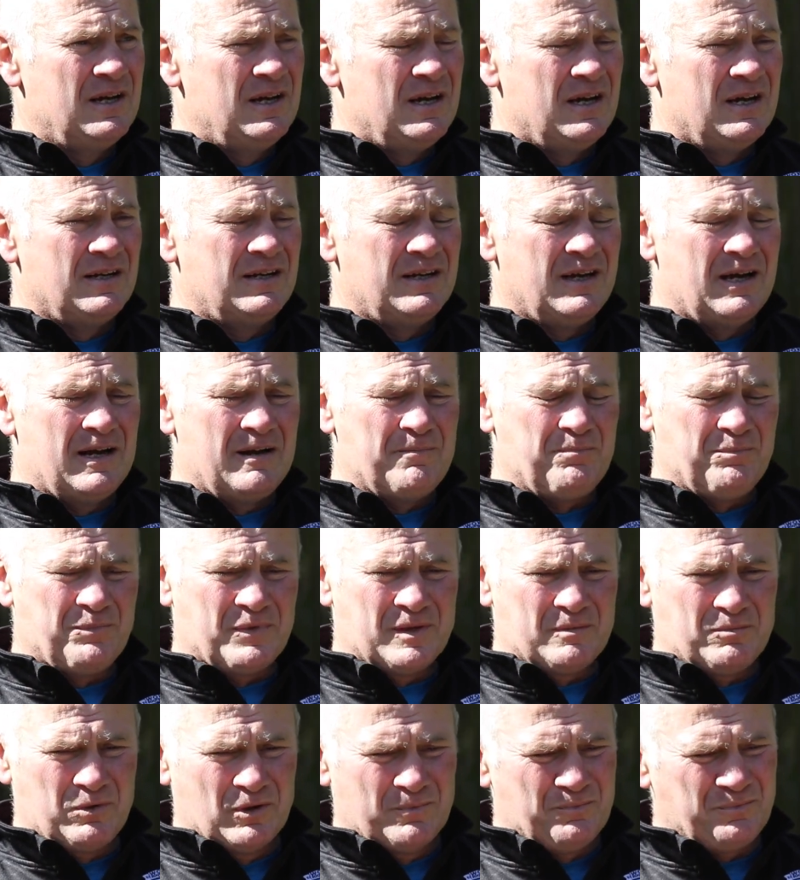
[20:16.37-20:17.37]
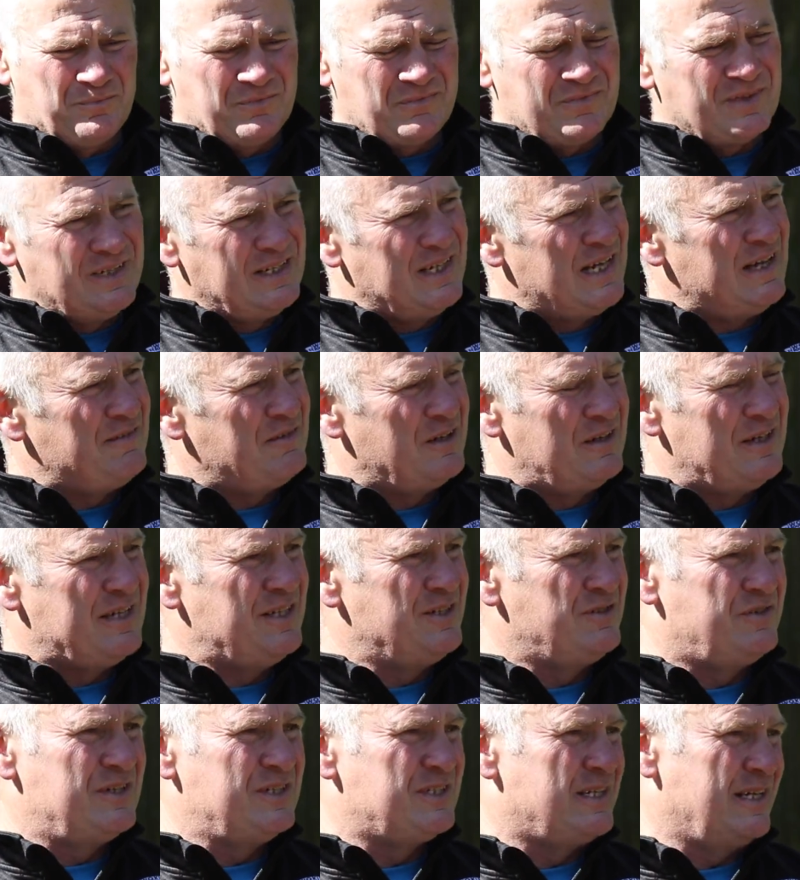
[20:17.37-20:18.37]
But yeah, the
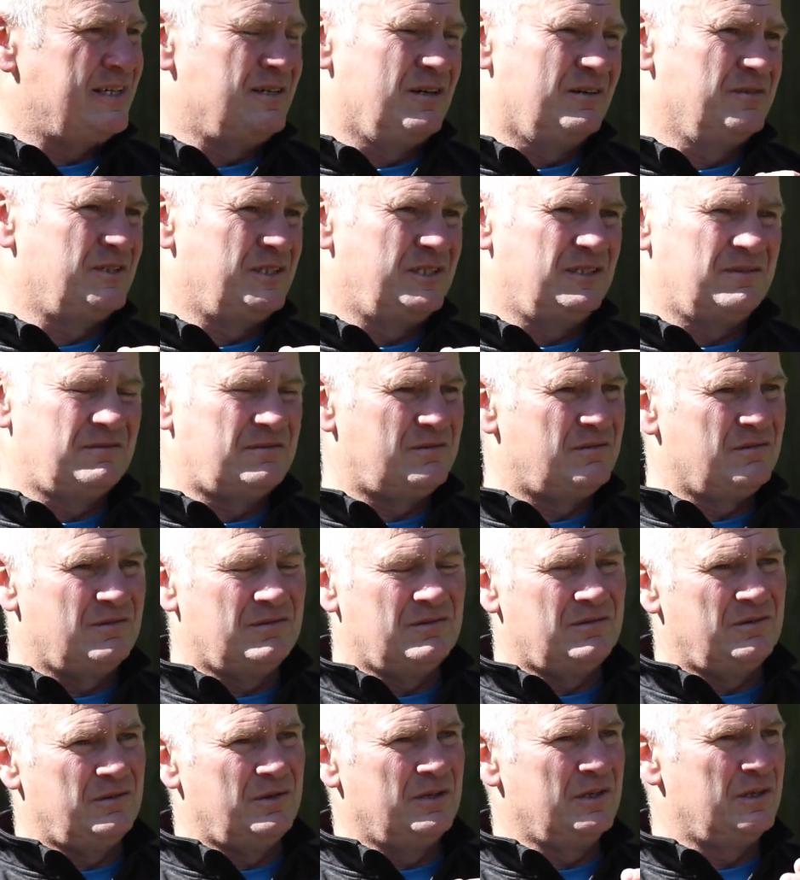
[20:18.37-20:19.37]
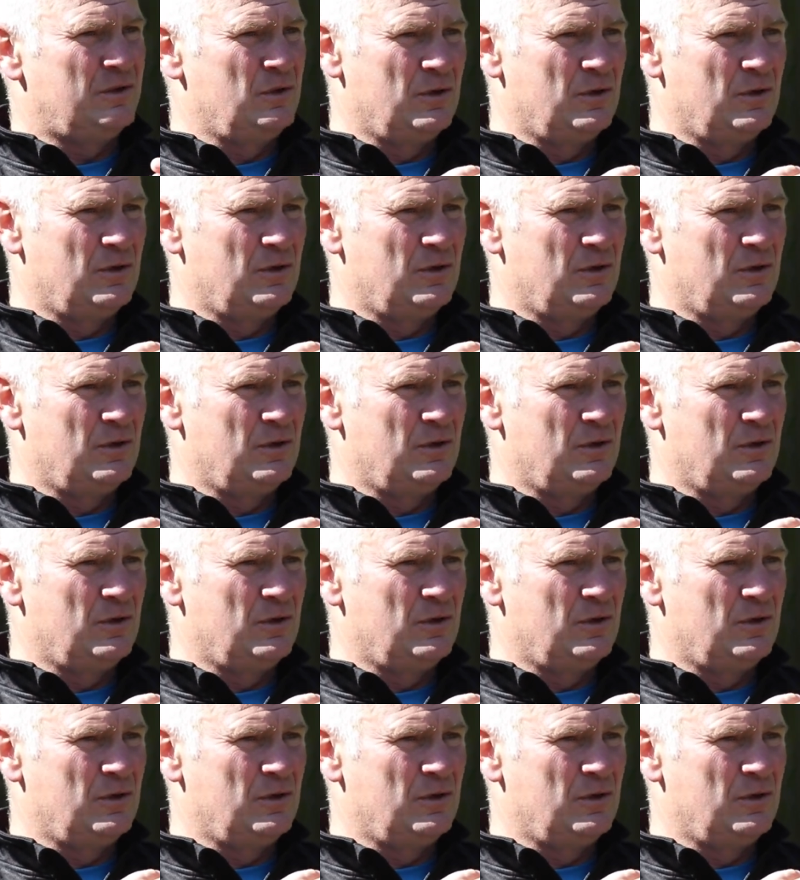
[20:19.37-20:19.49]
injuries, like obviously, you can